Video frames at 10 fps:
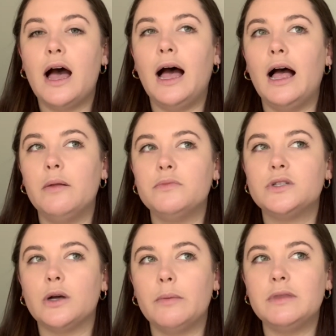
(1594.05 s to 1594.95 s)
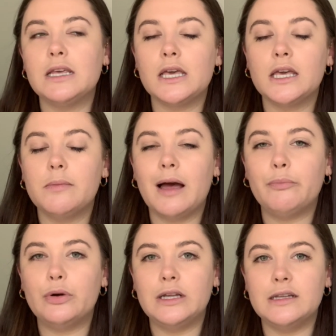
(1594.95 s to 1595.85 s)
Um, so I'm thinking about
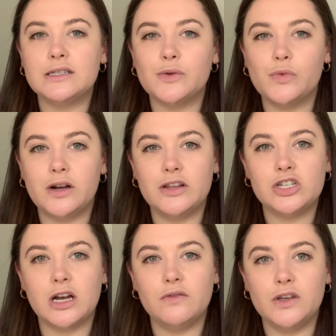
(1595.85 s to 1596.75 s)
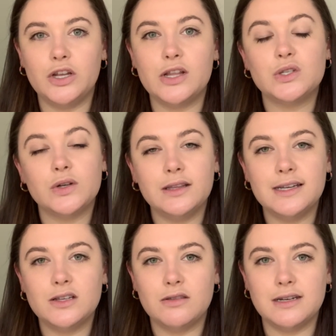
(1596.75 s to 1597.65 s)
putting this on one of the shelving units or at
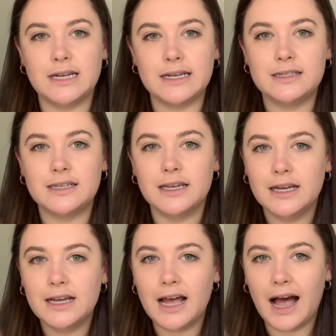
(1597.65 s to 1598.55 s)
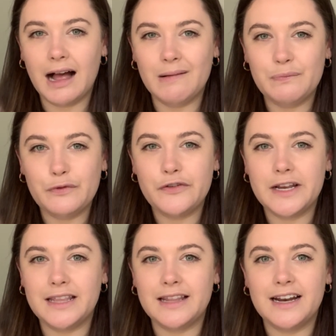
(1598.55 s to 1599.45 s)
least on the desk. Um,
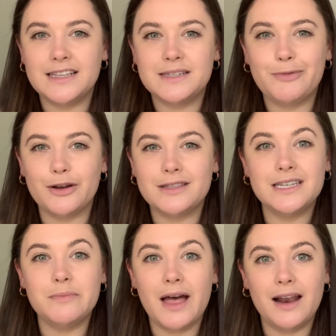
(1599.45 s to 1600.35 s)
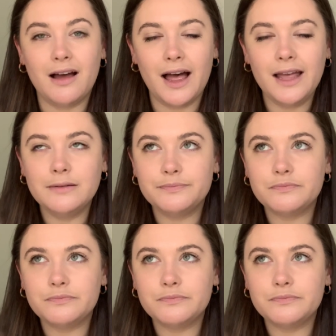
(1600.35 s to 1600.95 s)
fitting that it's both Tim and I.